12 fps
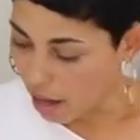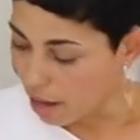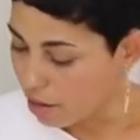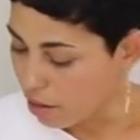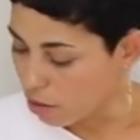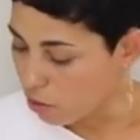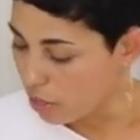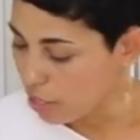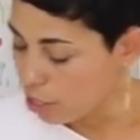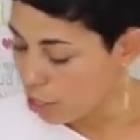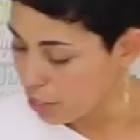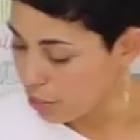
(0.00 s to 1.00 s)
And you're
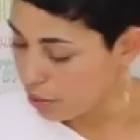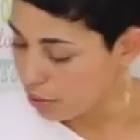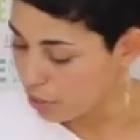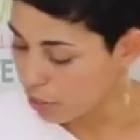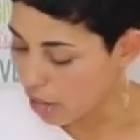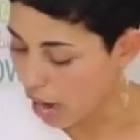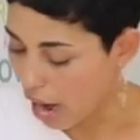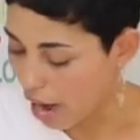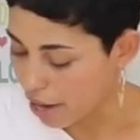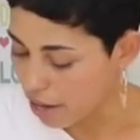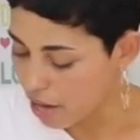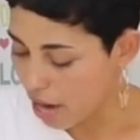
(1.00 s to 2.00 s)
going to use your
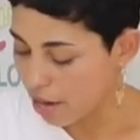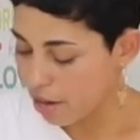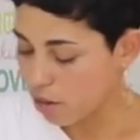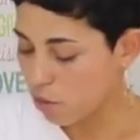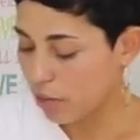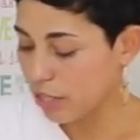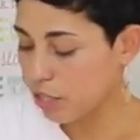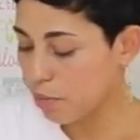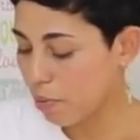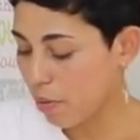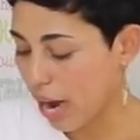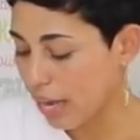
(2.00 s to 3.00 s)
iron and you're going to
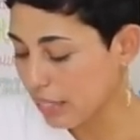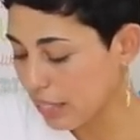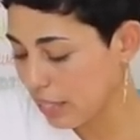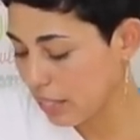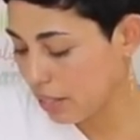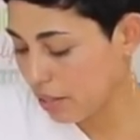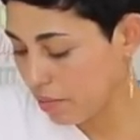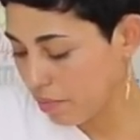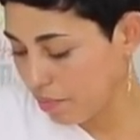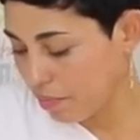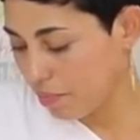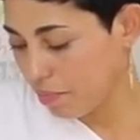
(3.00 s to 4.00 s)
press
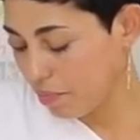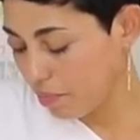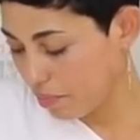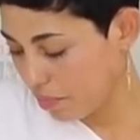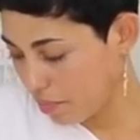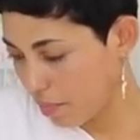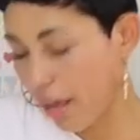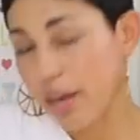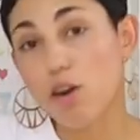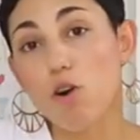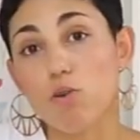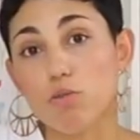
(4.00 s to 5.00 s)

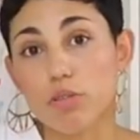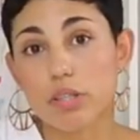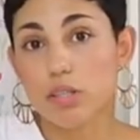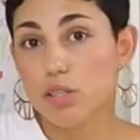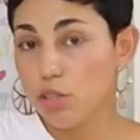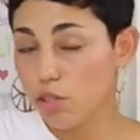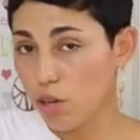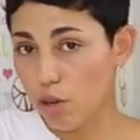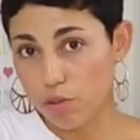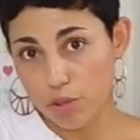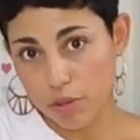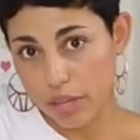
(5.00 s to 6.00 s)
and hold.
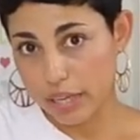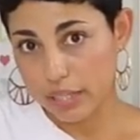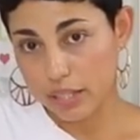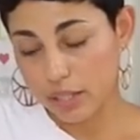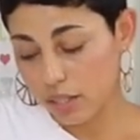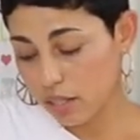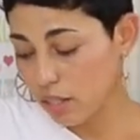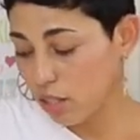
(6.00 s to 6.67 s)
Don't do this.